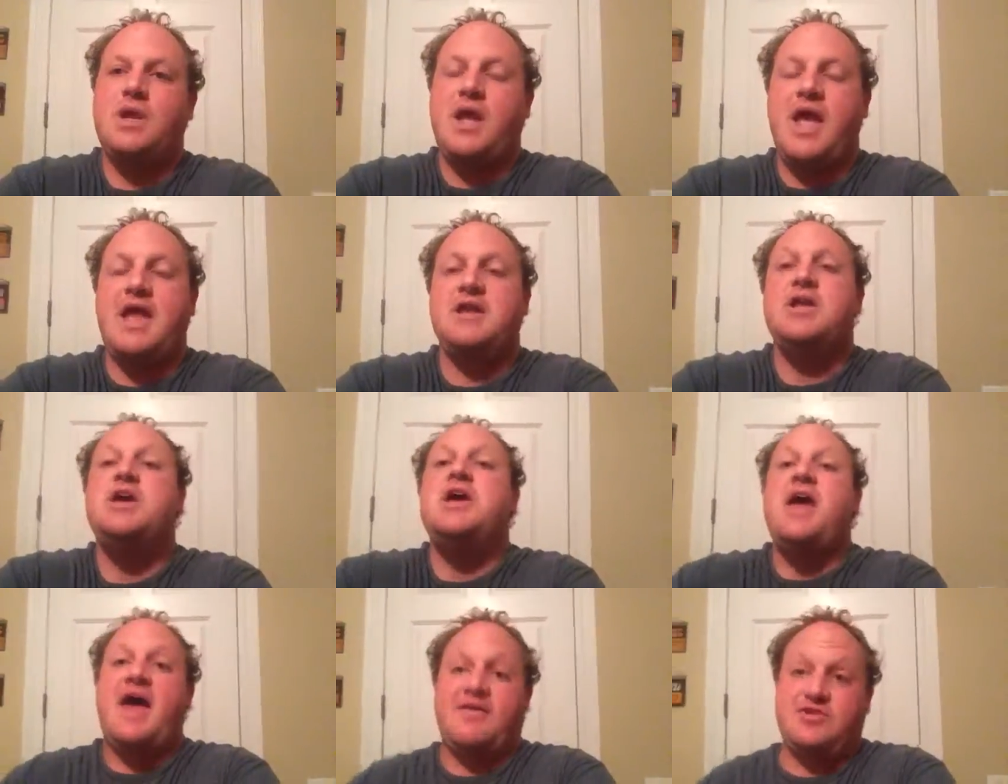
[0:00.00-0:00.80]
and
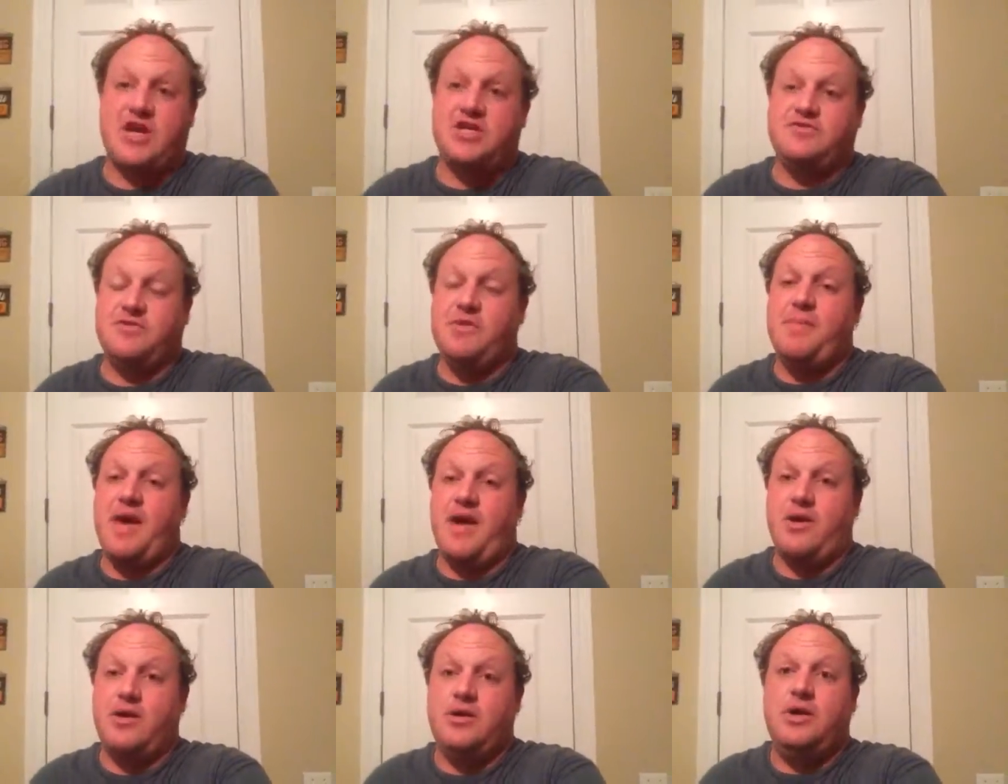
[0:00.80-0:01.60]
have changed for the
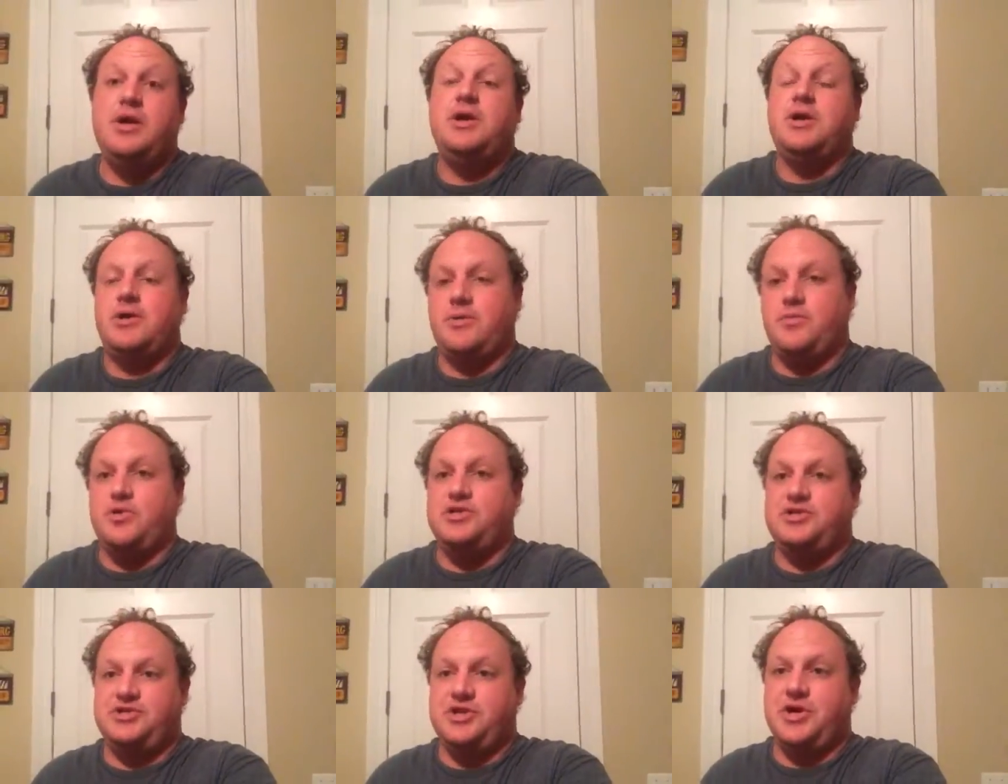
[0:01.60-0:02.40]
better, um,
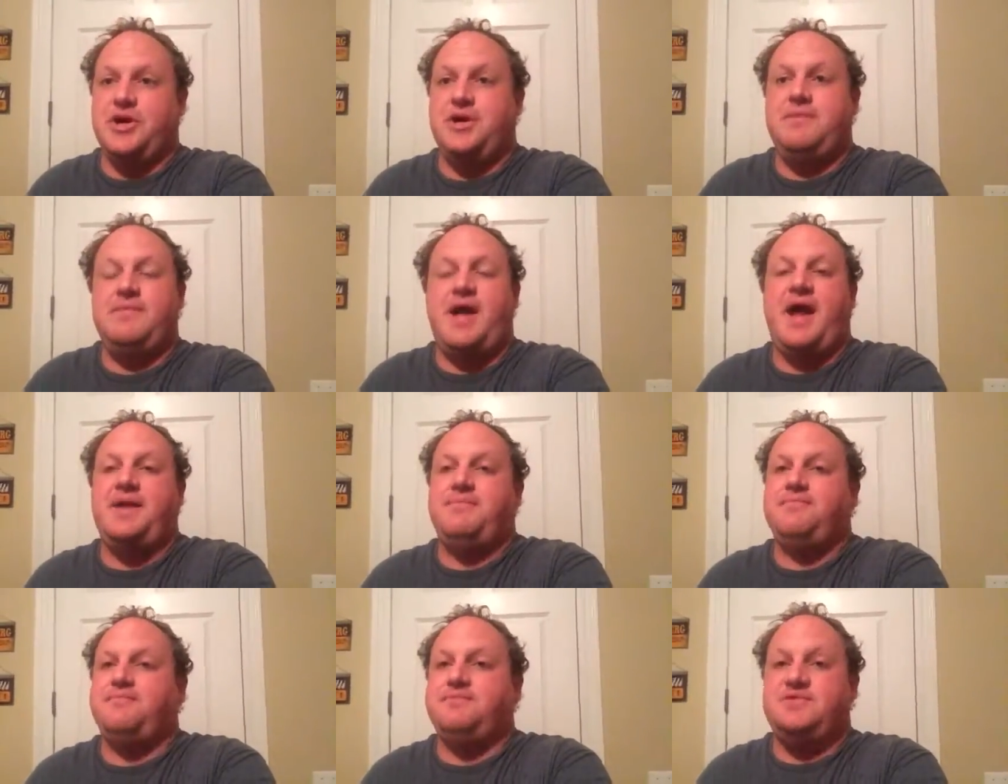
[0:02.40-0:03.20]
which is good.
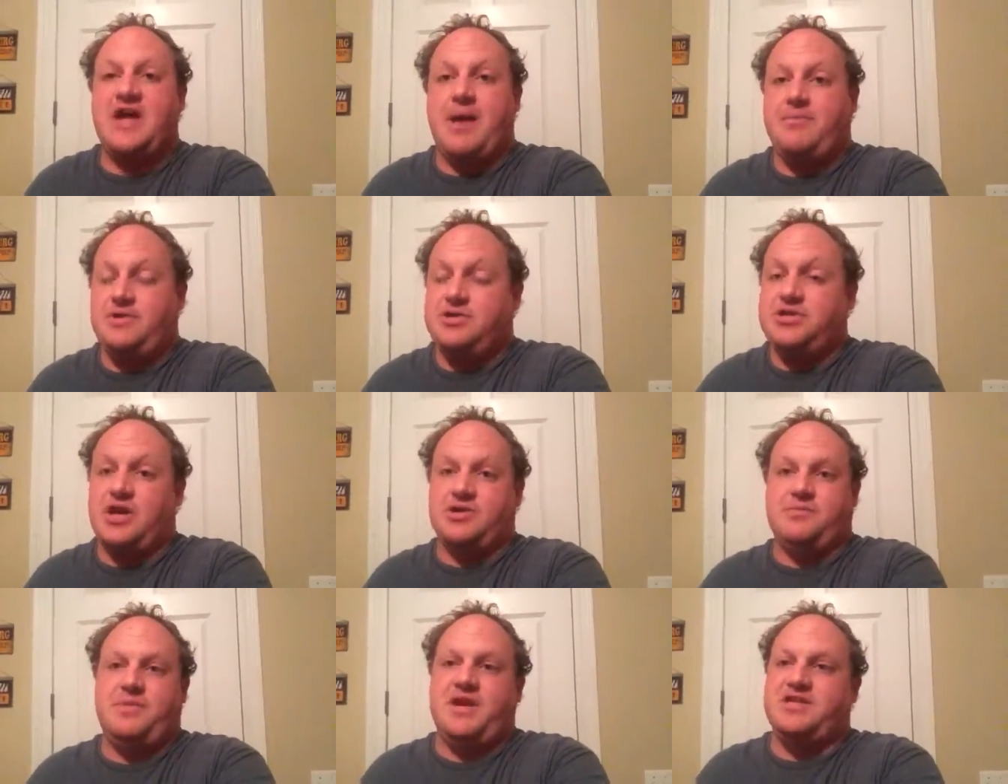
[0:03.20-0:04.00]
And Jap- you
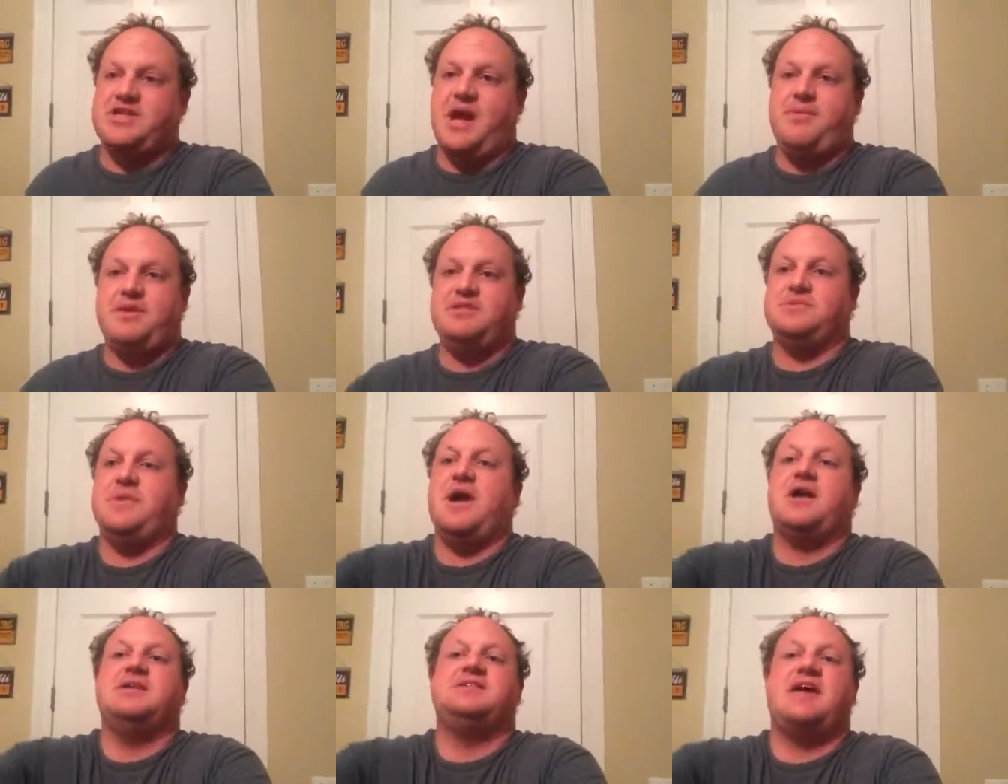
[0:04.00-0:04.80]
talk to many Japanese
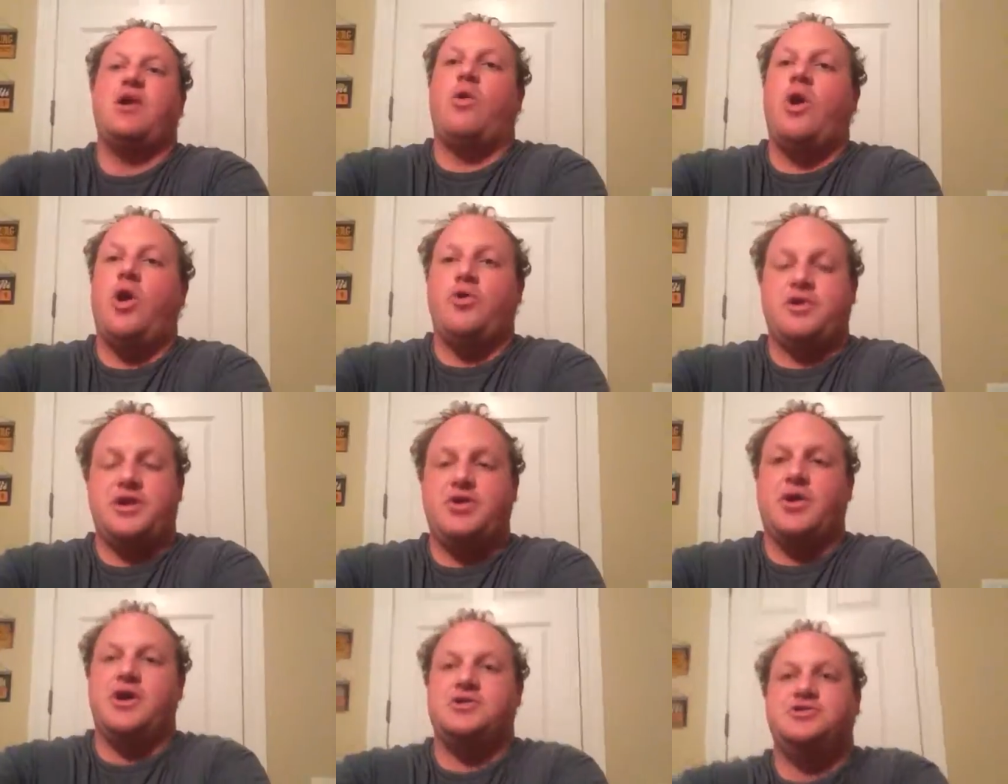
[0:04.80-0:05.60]
Americans, they don't hold any
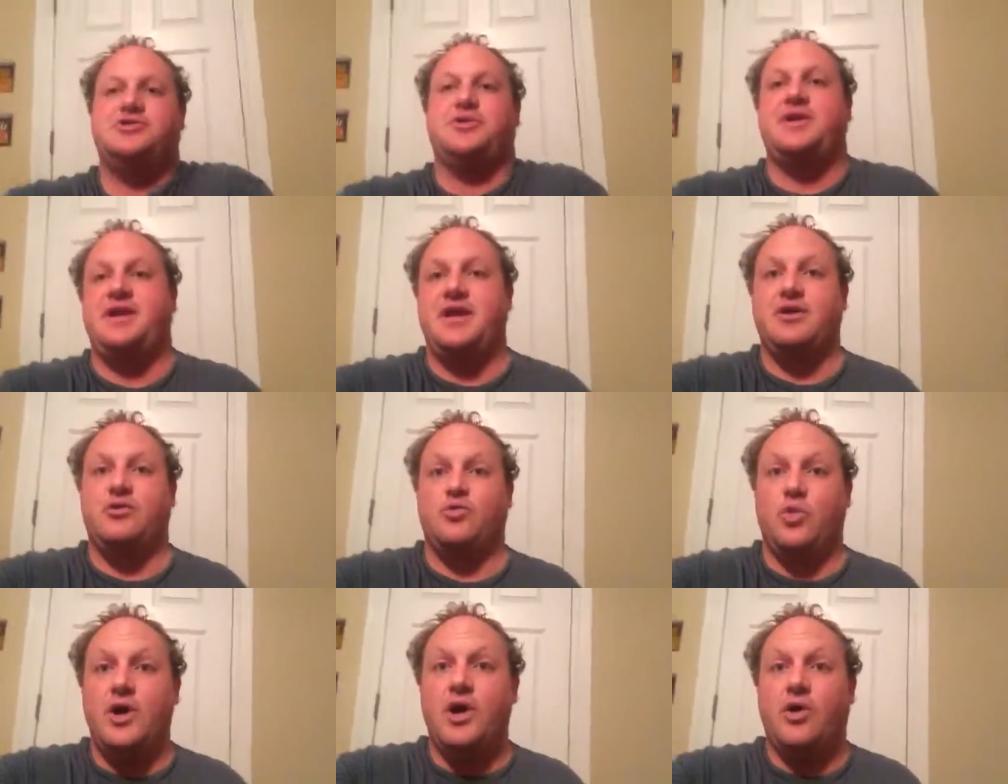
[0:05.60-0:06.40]
grudges or any ill
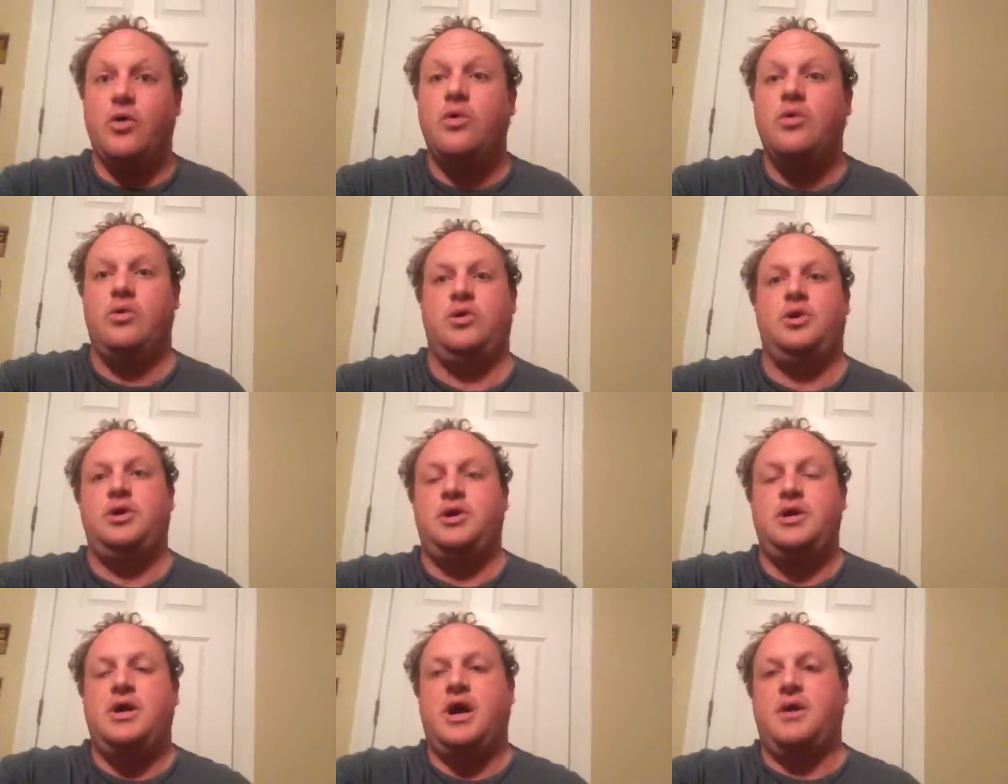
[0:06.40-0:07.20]
will
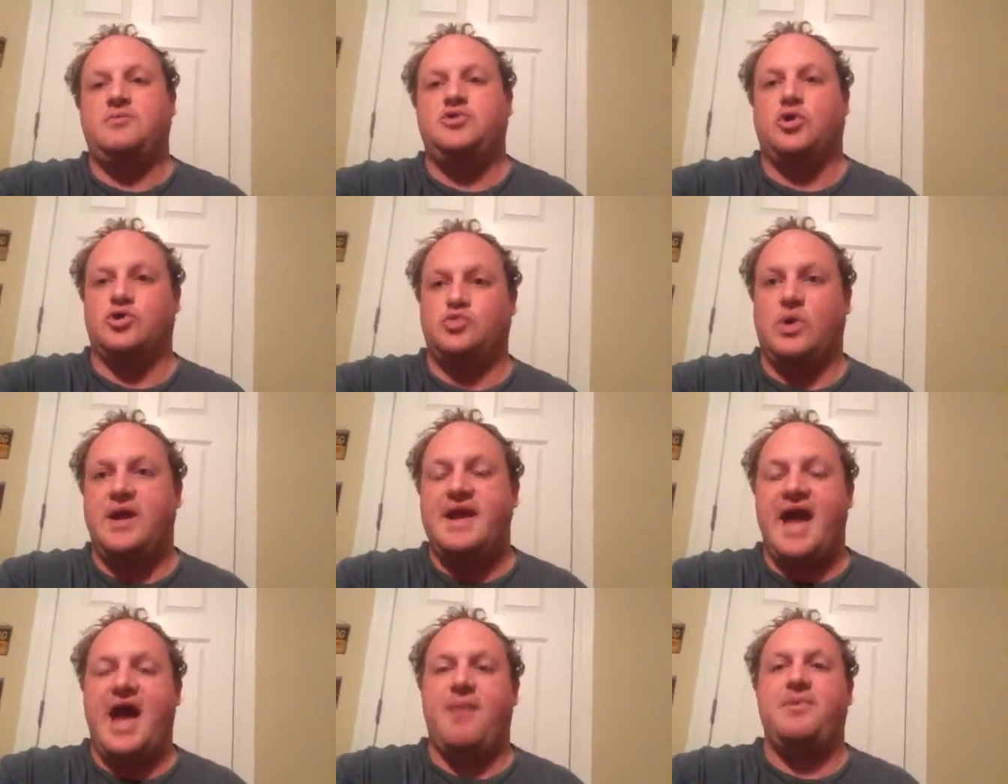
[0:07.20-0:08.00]
um, towards what
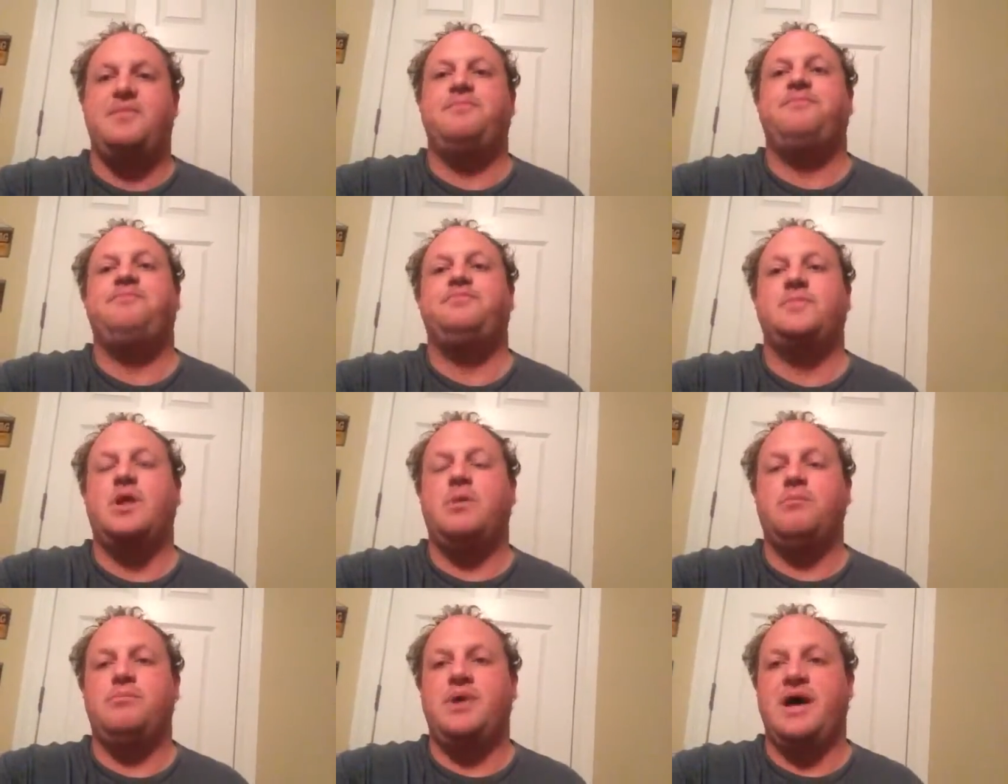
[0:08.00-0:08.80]
had happened.
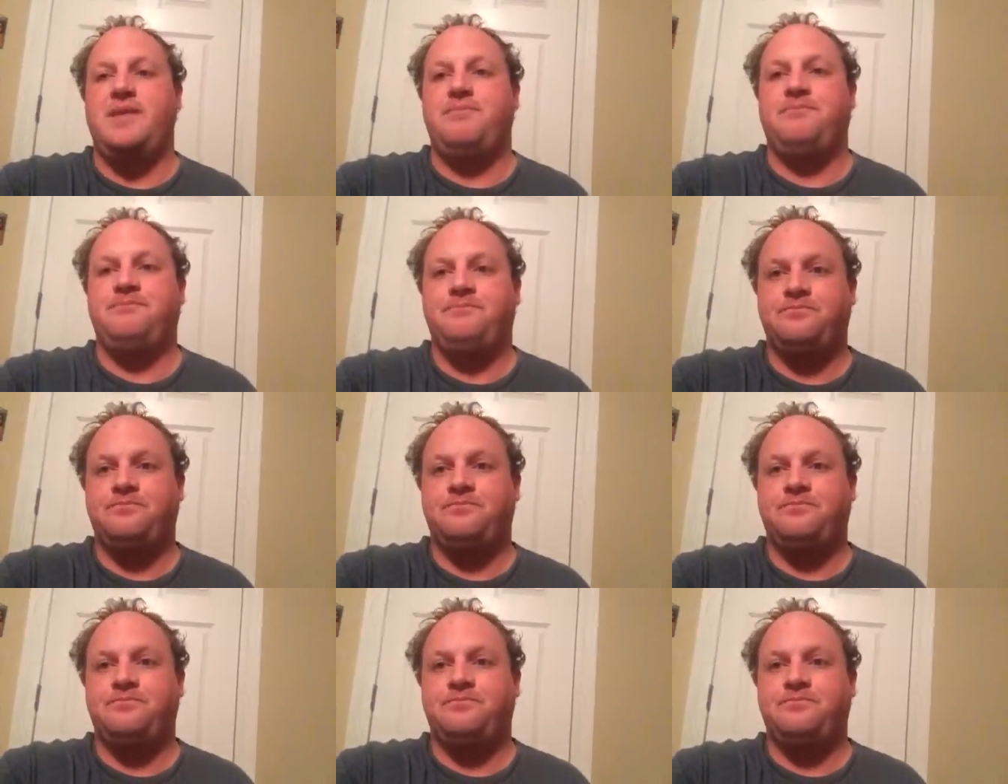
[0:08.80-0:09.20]
But